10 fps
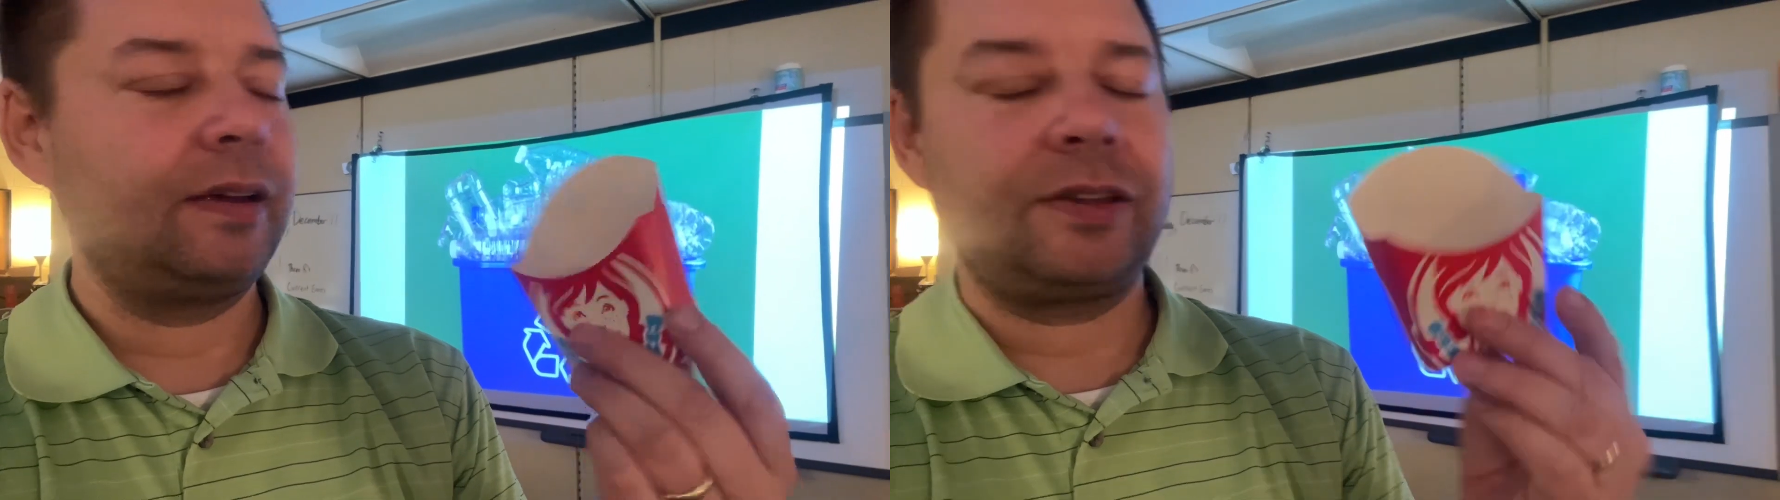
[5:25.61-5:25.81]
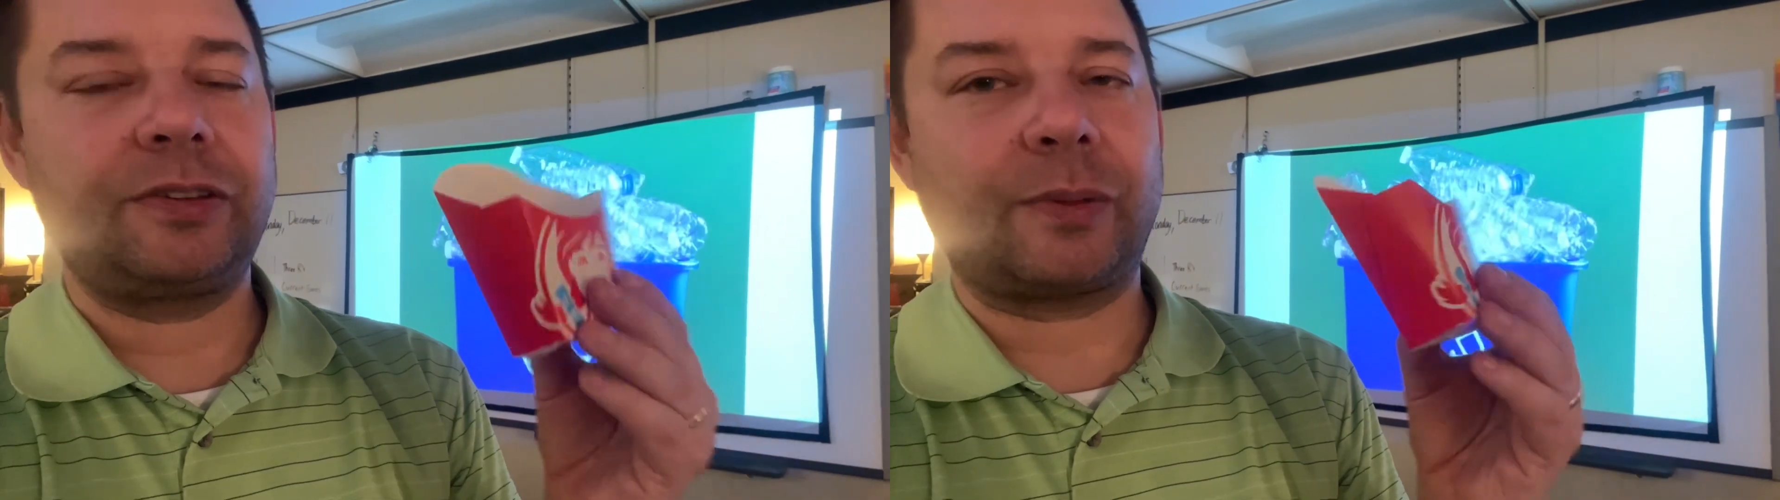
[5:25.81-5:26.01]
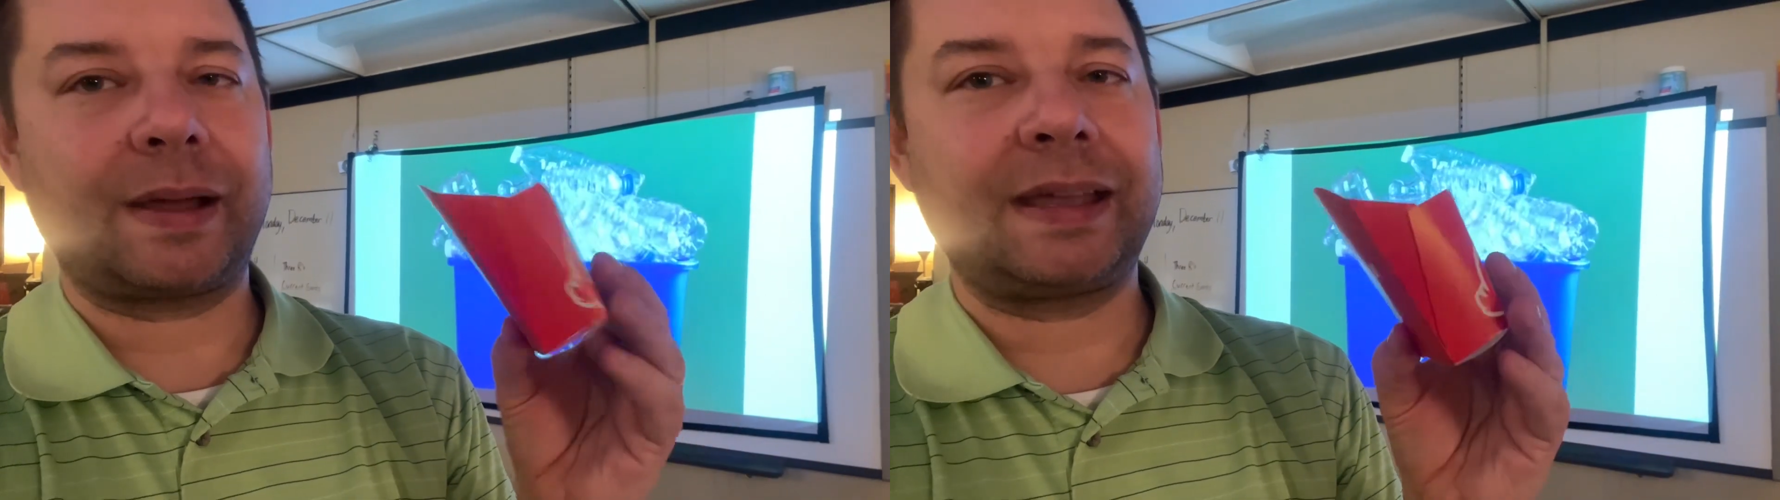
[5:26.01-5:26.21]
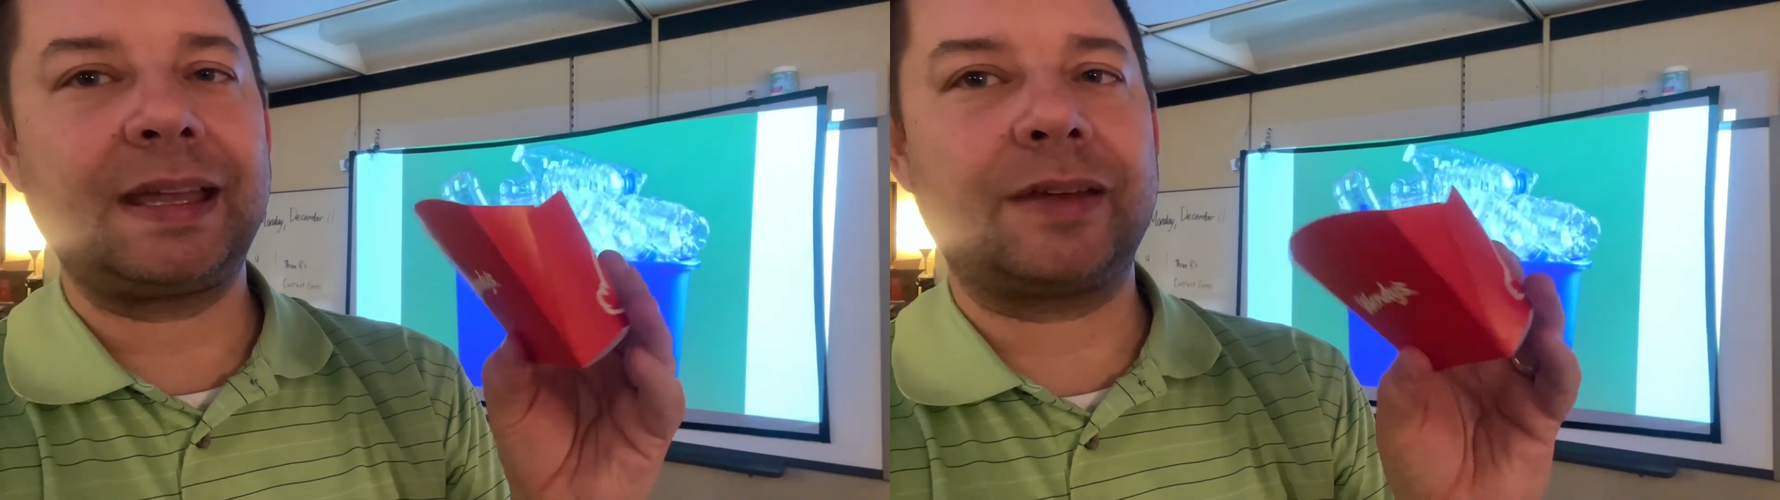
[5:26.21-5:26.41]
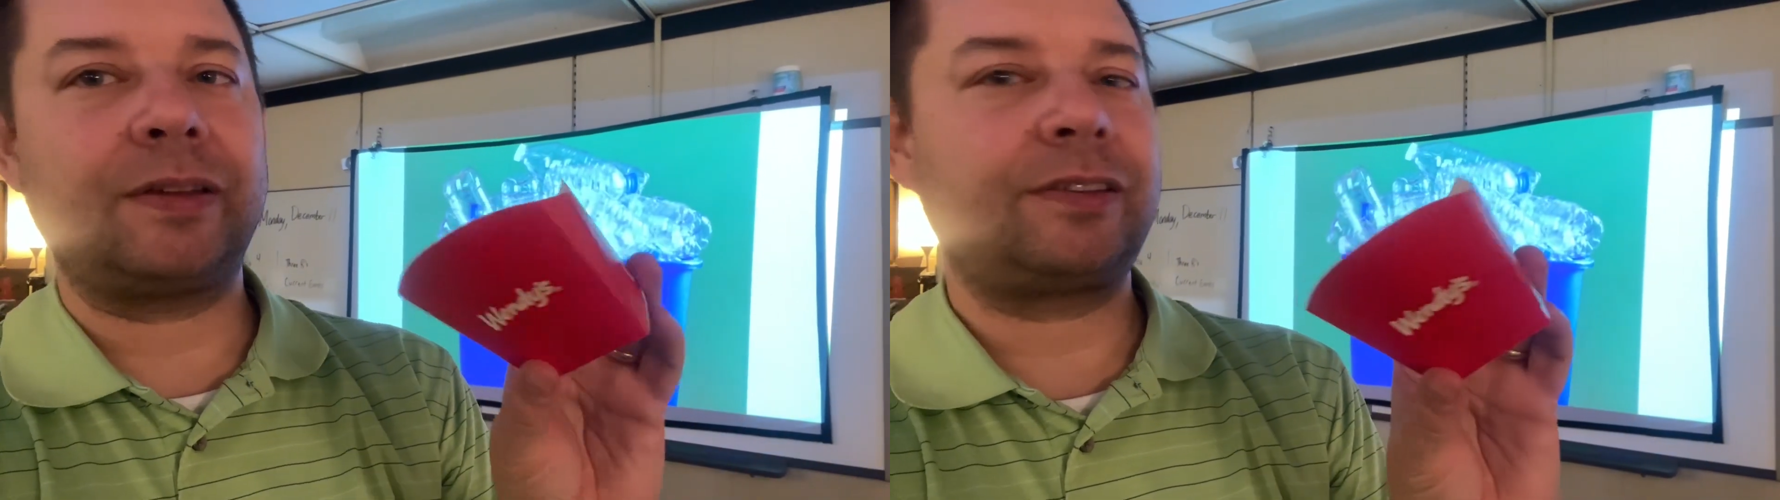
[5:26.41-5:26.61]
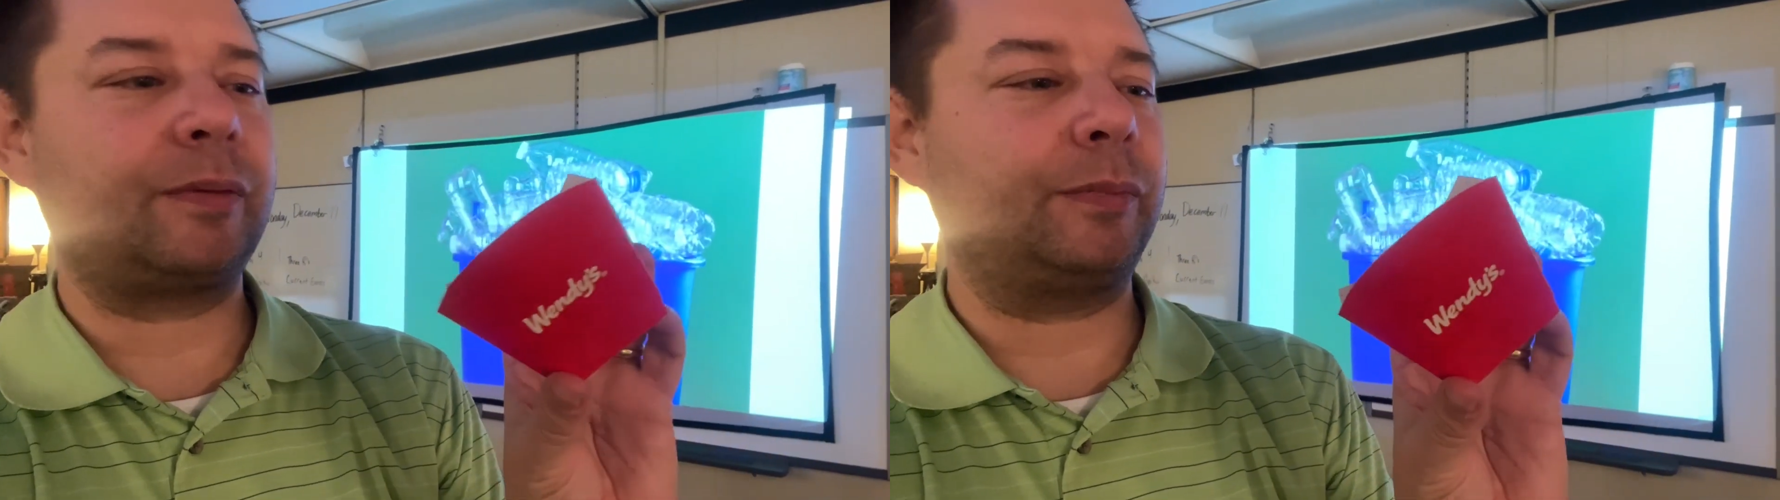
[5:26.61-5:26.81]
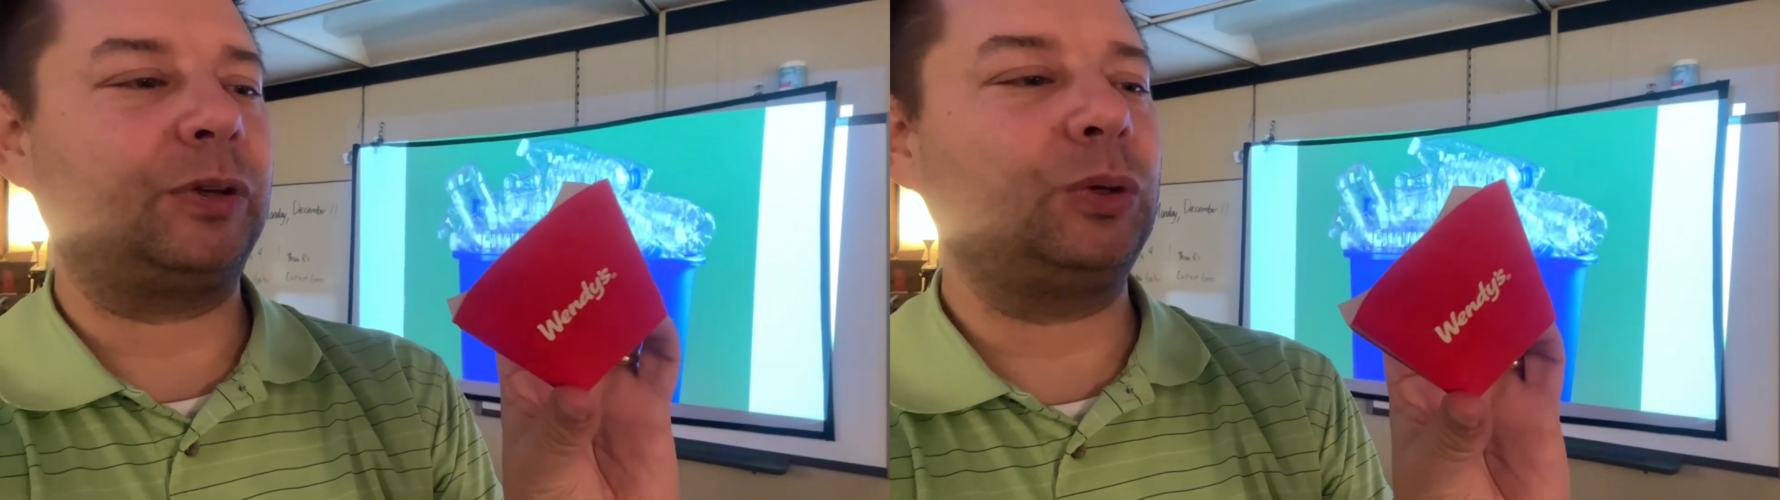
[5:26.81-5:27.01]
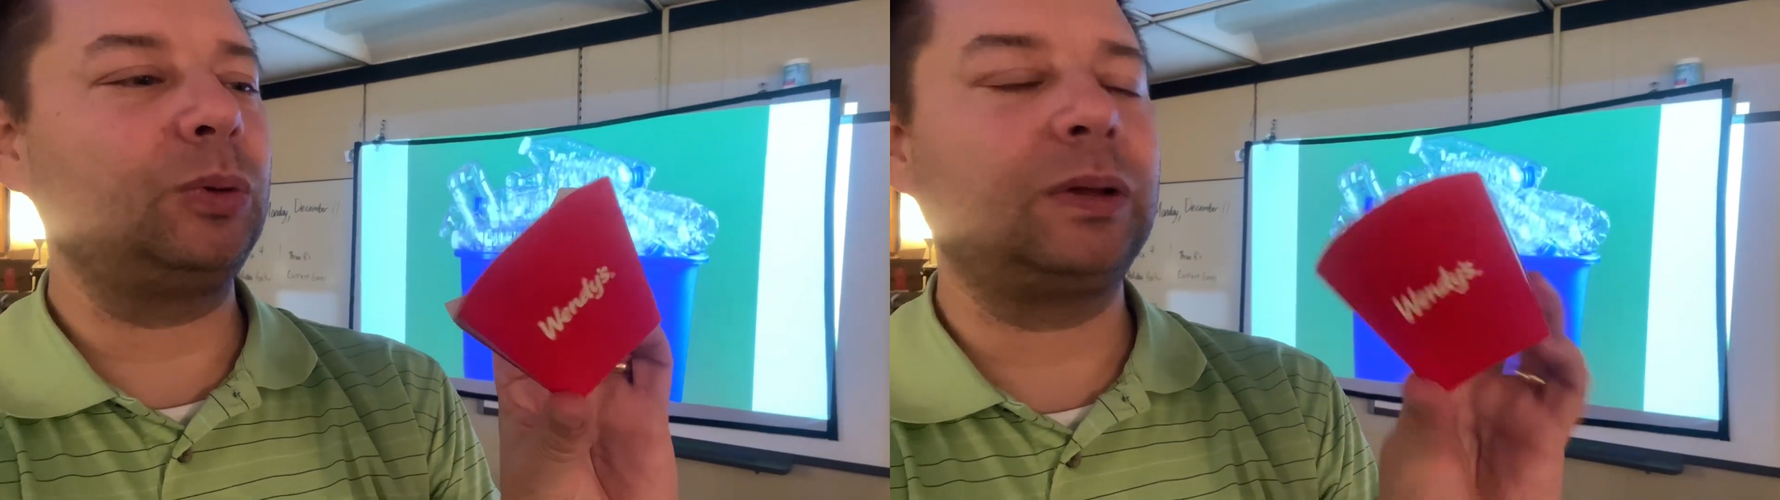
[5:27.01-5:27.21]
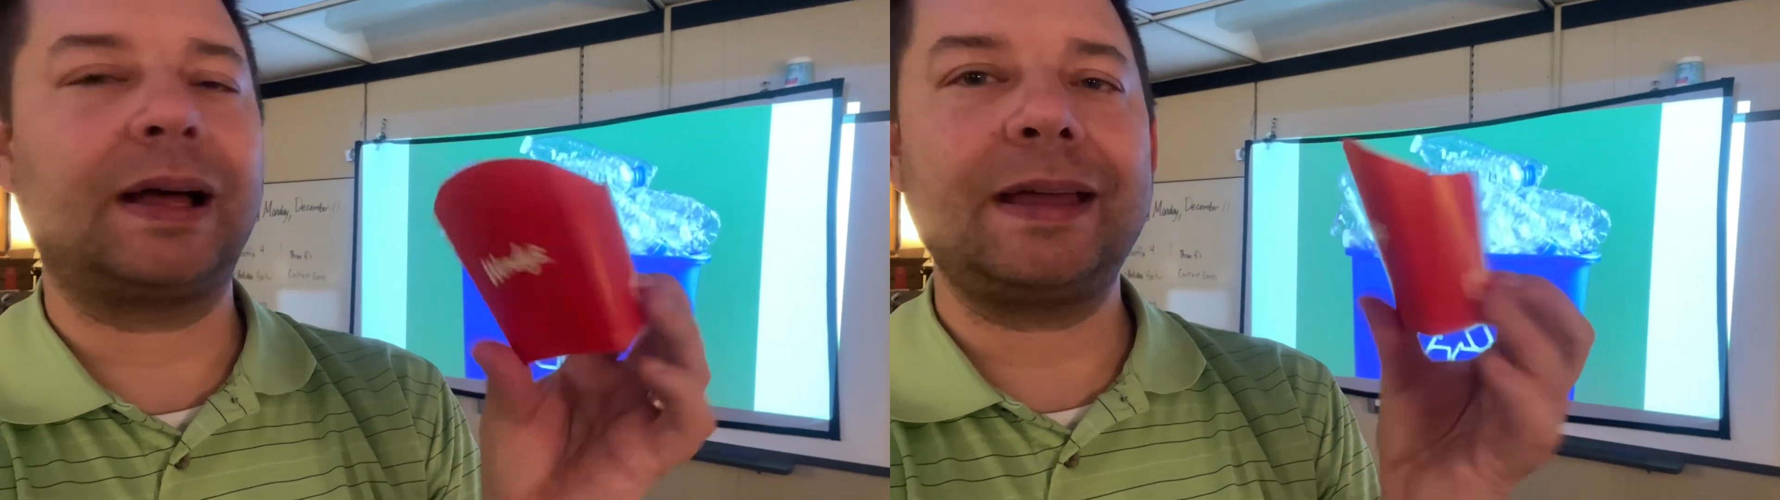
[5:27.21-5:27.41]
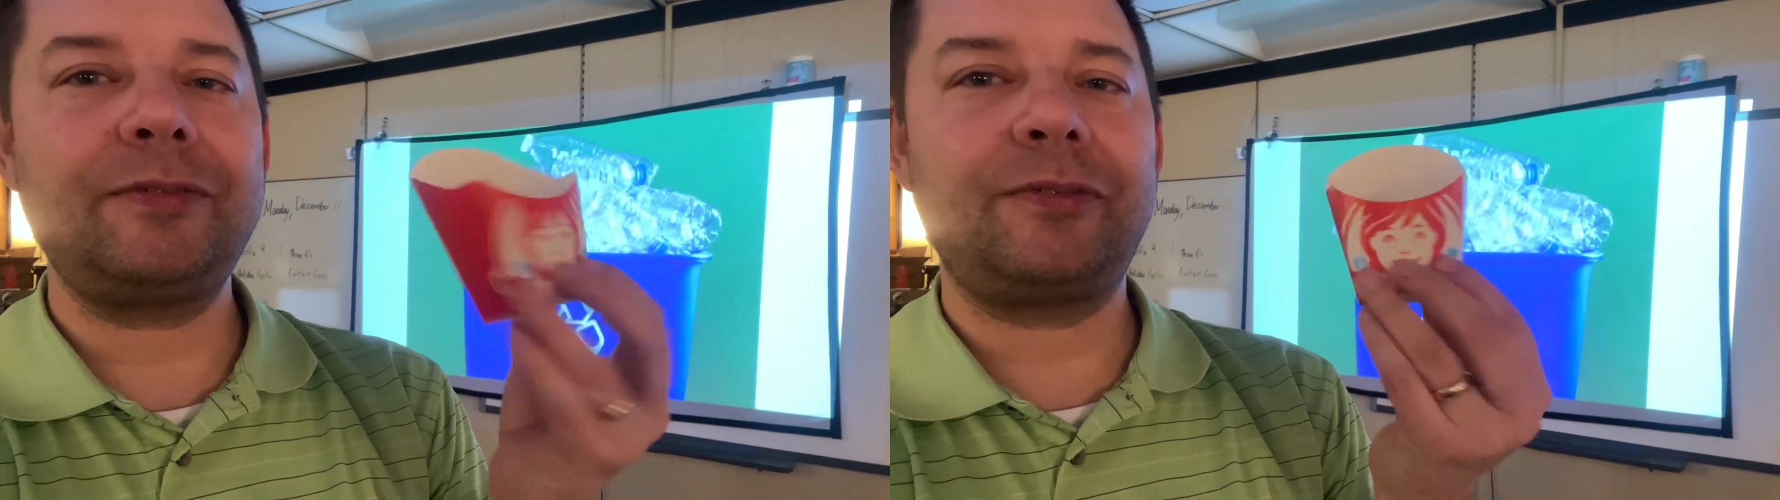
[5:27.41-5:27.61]
so I can give it some new
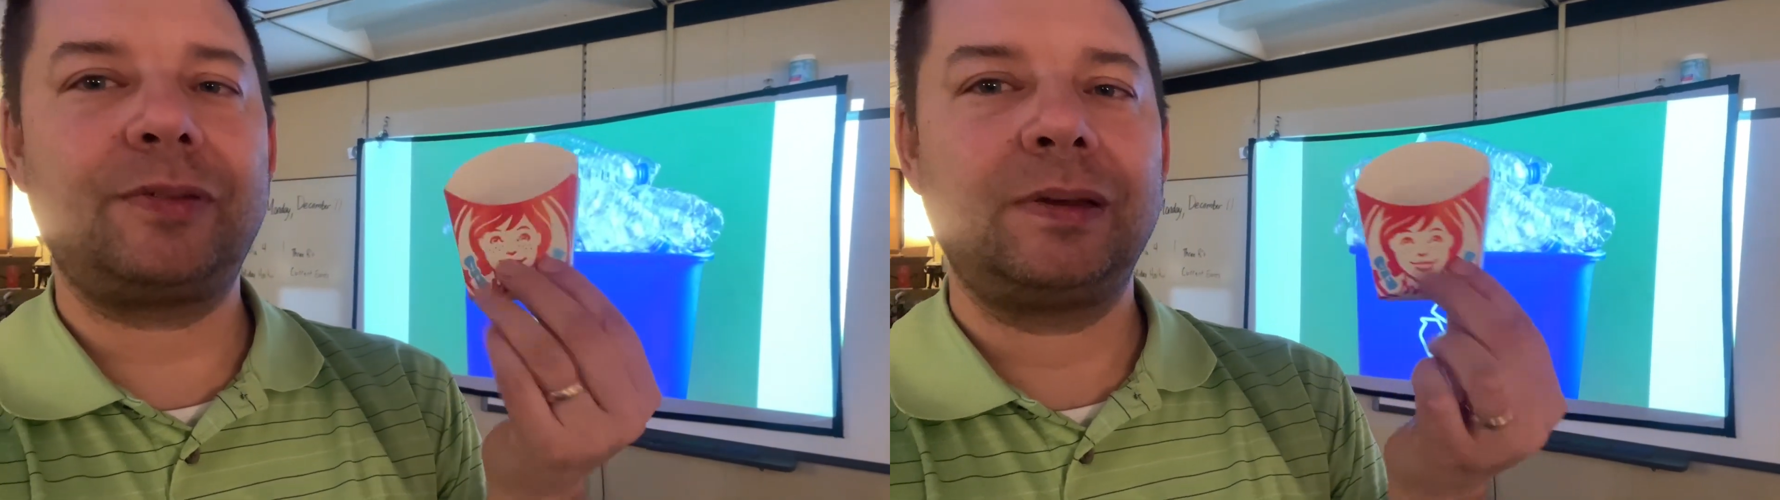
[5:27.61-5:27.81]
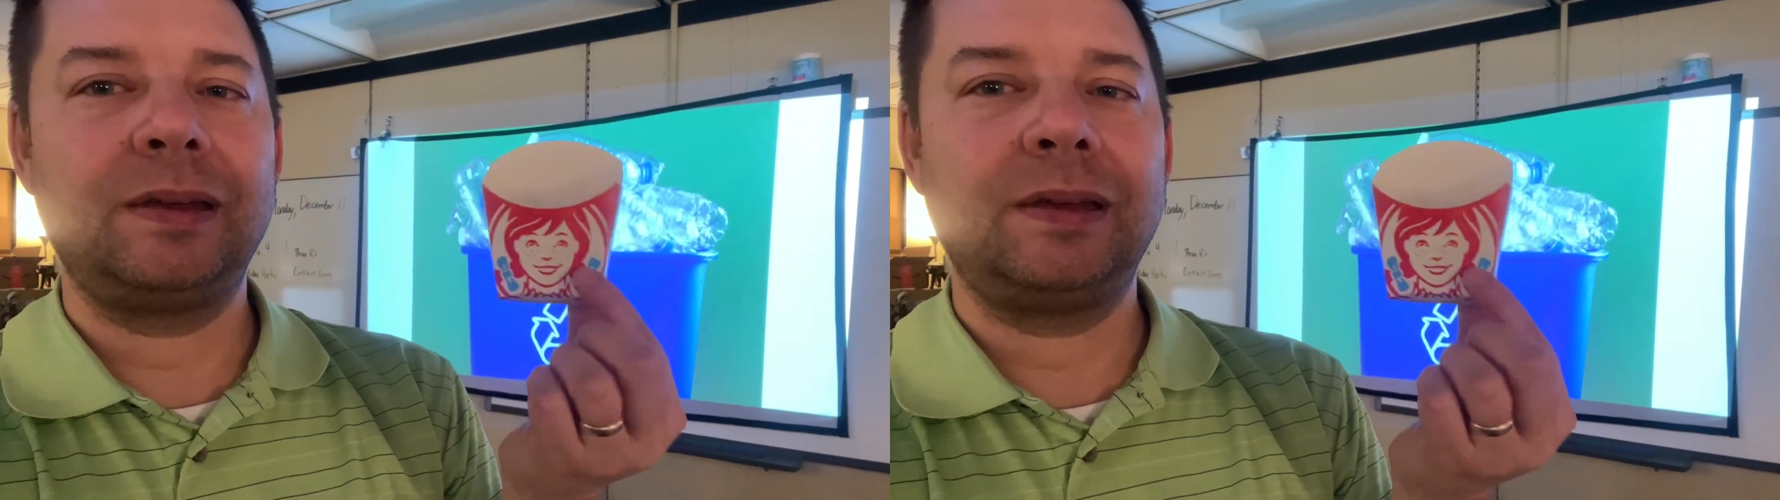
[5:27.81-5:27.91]
life,